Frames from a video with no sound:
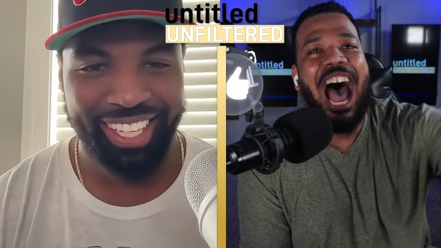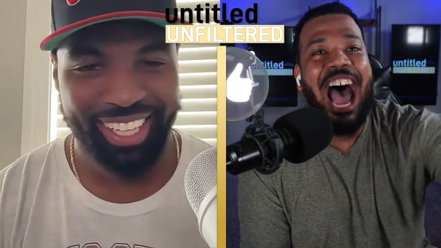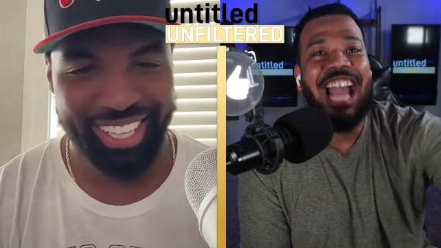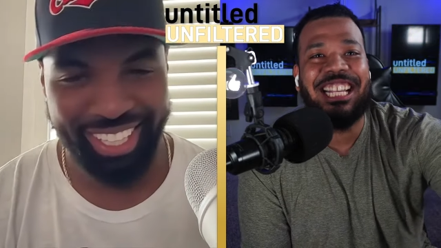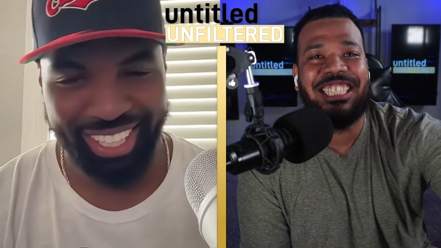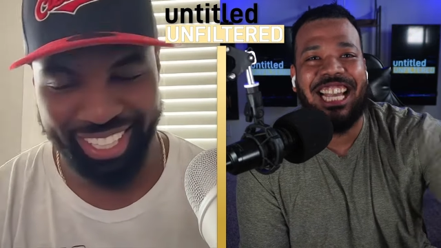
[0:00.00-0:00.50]
Speaker 1: I
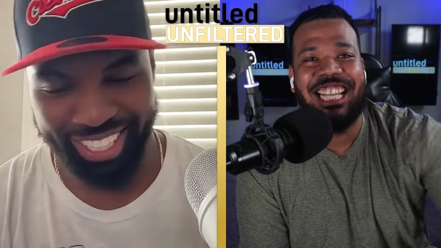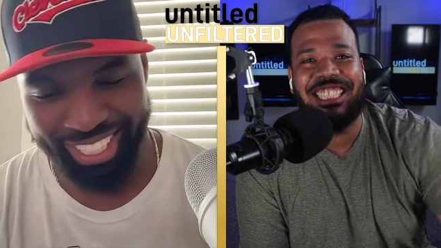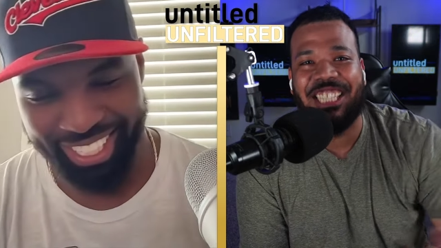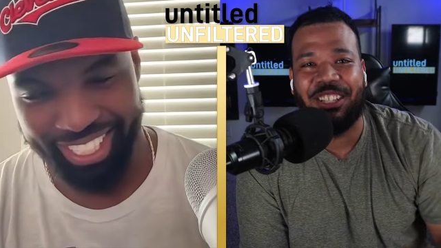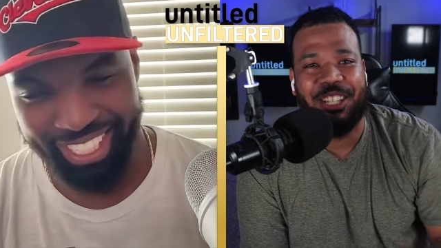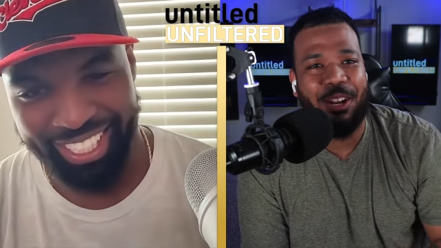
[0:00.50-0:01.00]
can say
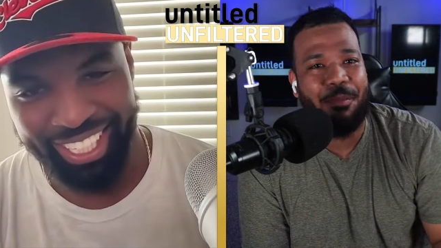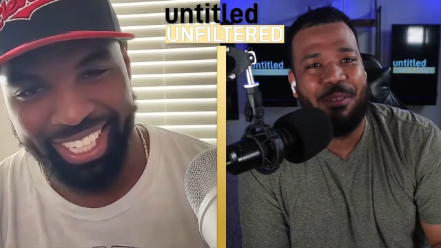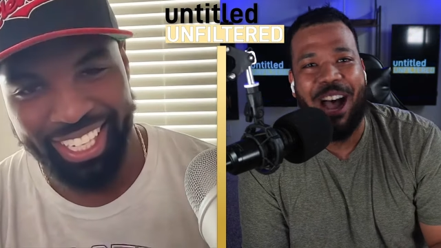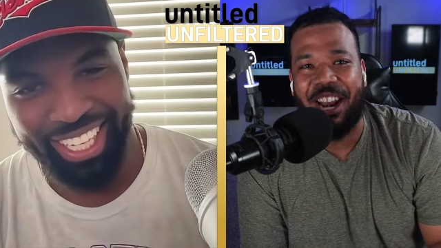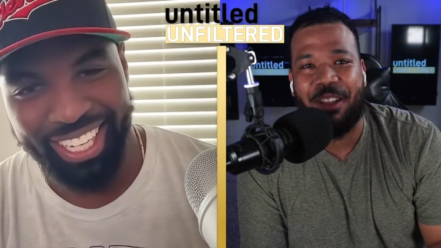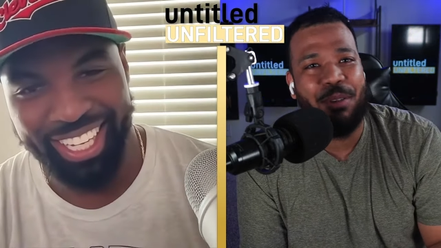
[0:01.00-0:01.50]
something
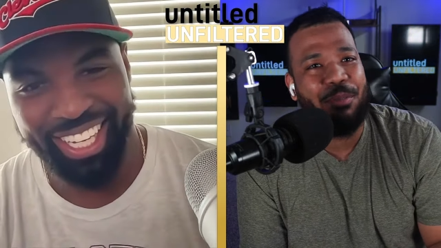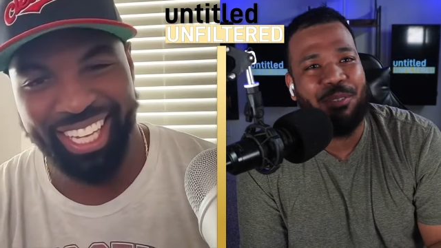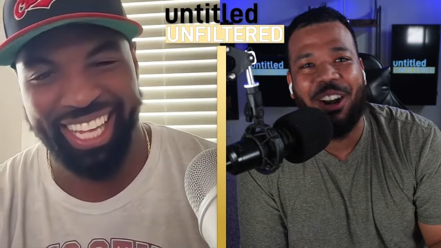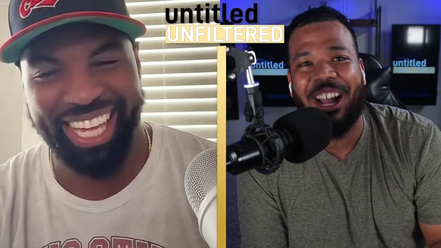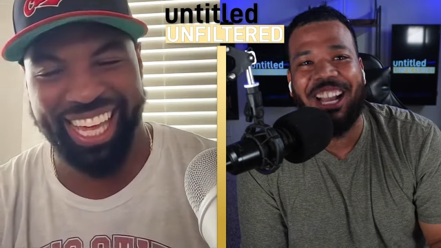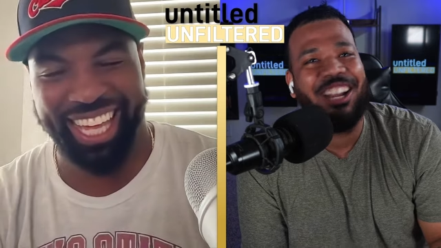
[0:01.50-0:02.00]
about it, but
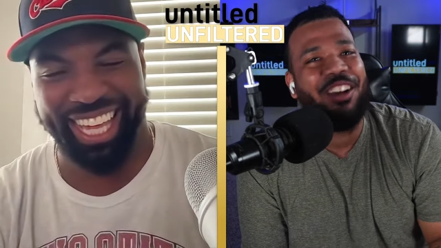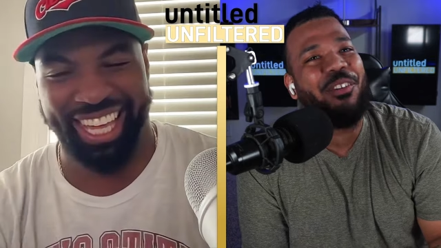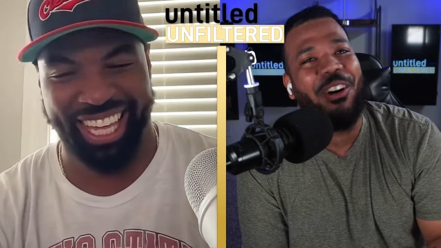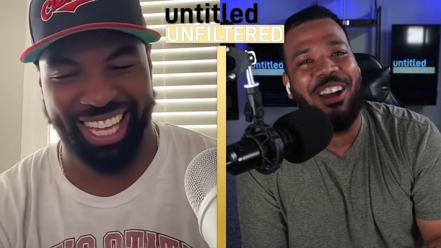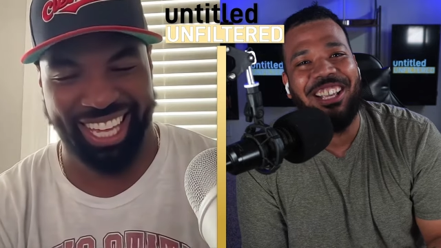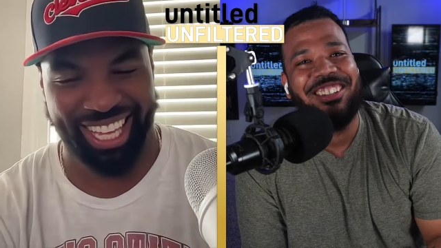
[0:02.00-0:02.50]
bro, come
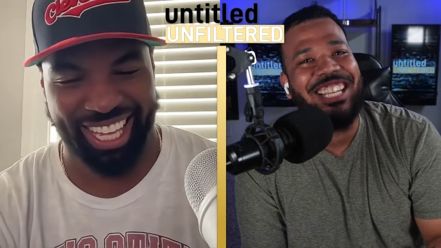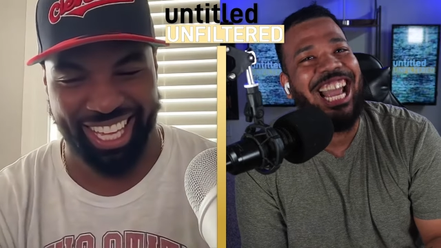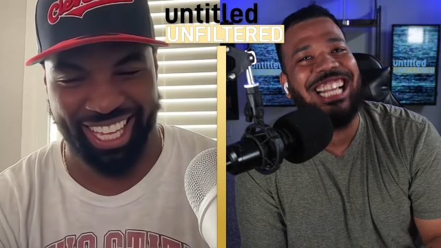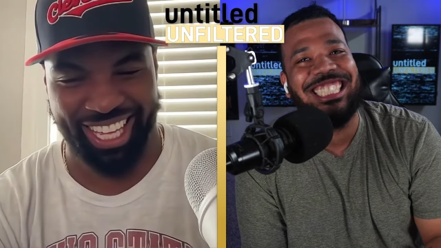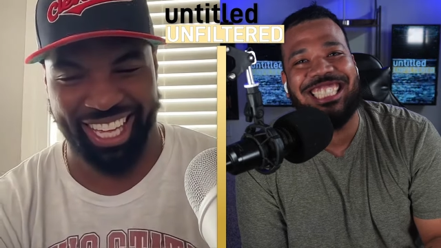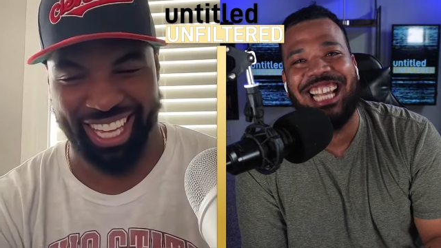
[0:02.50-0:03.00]
on, you
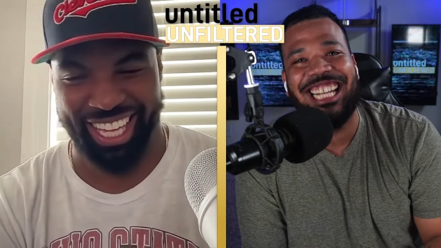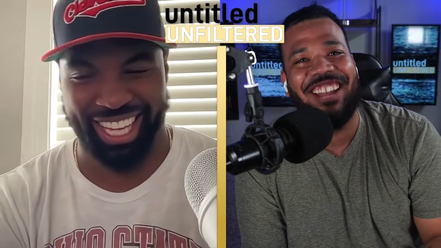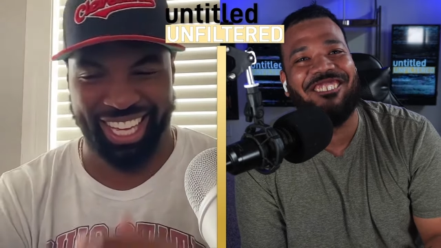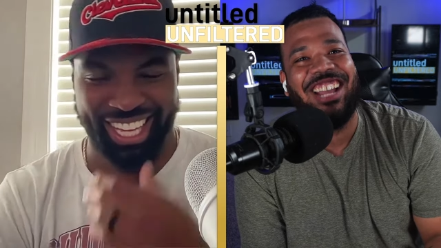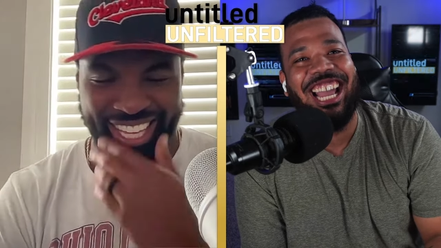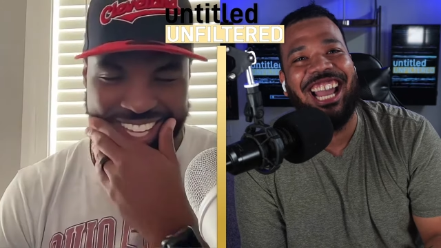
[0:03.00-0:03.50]
can't take
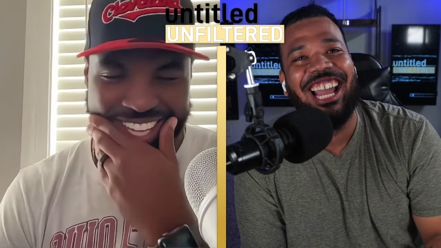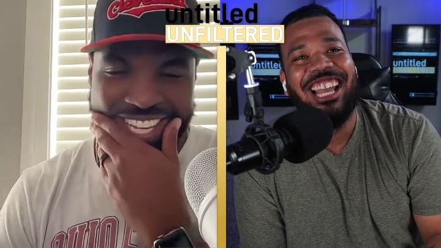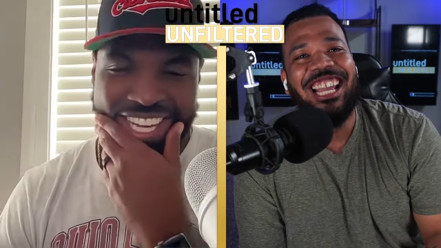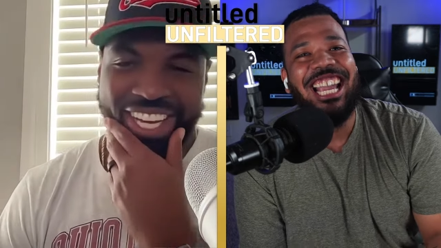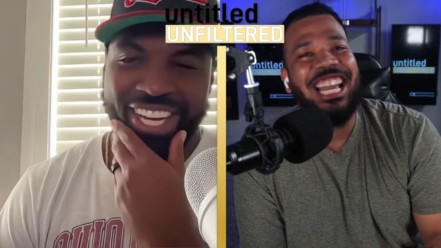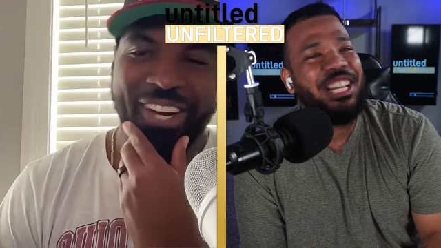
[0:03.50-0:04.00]
that man.
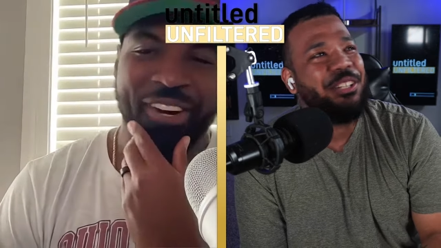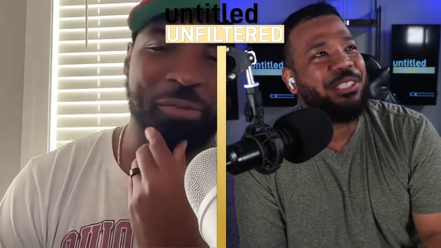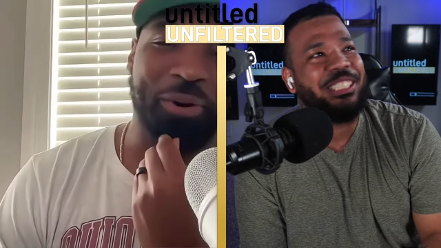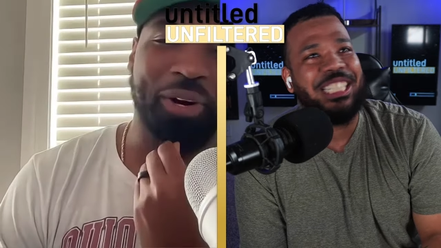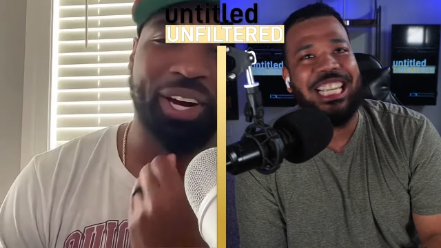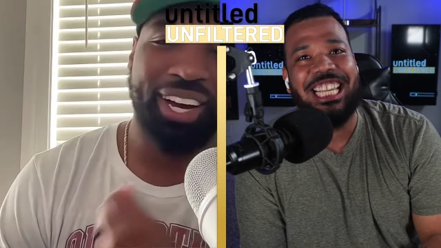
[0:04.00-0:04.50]
And then you
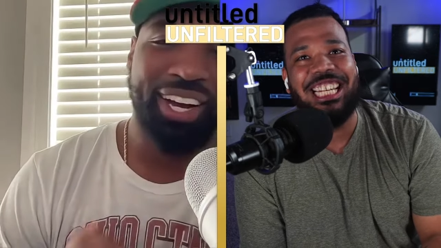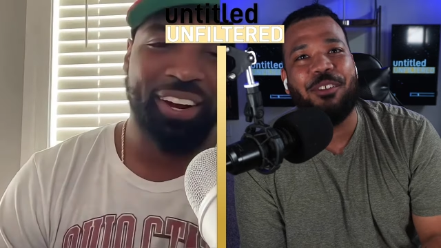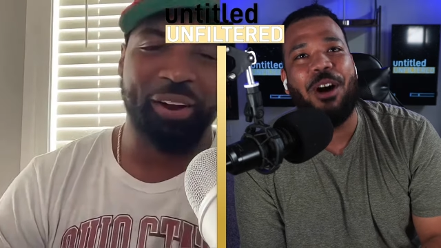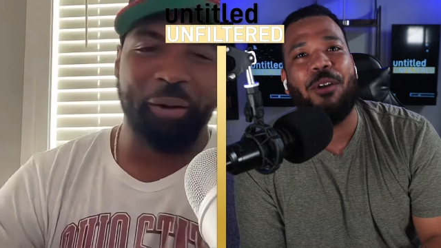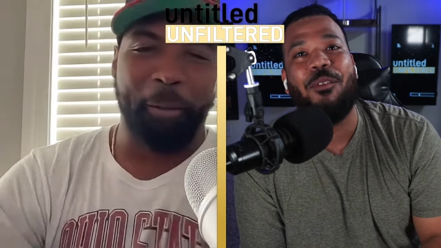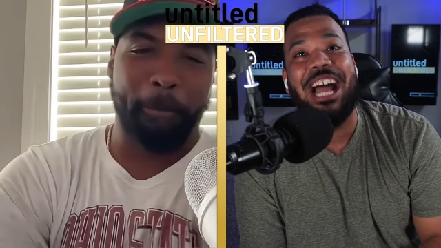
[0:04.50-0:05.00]
just eating it
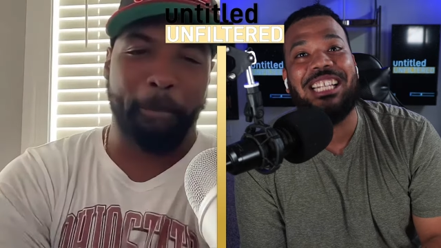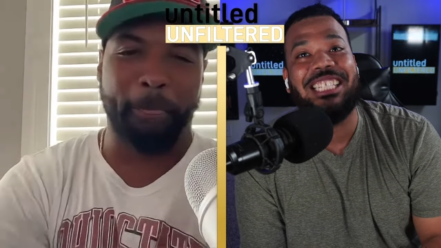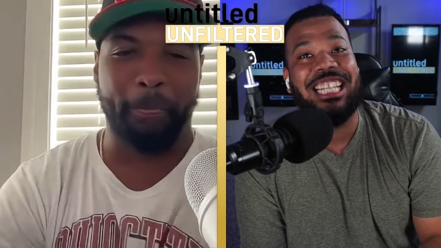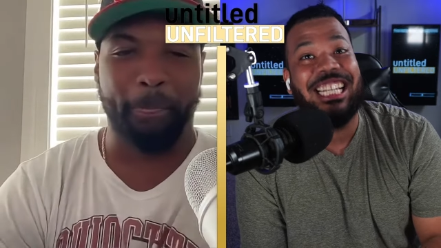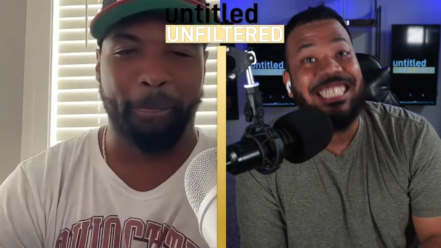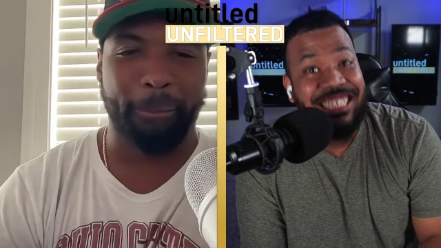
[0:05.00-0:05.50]
while watching
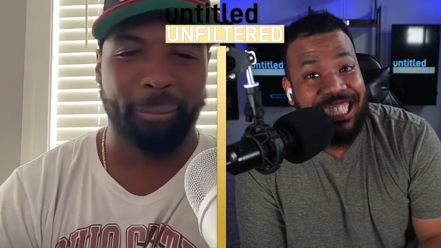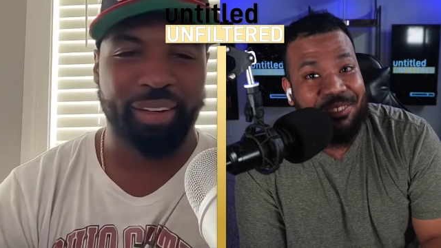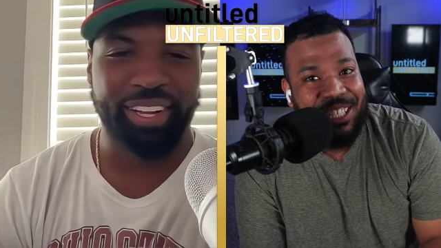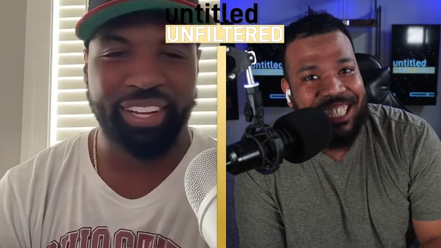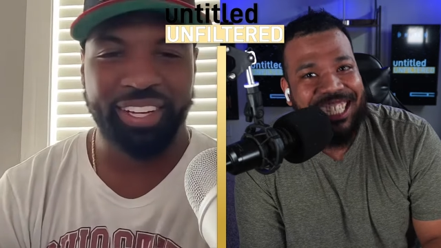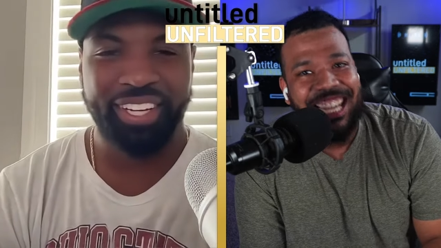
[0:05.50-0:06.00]
his
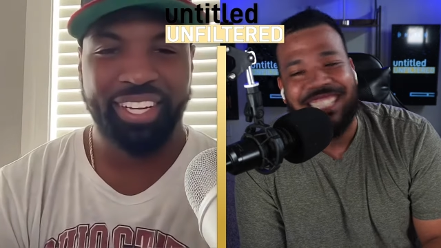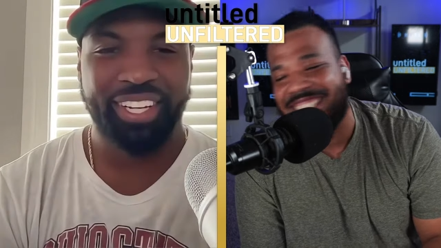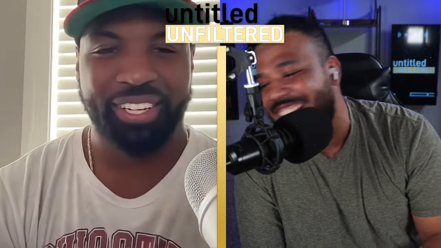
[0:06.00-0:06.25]
TV. That's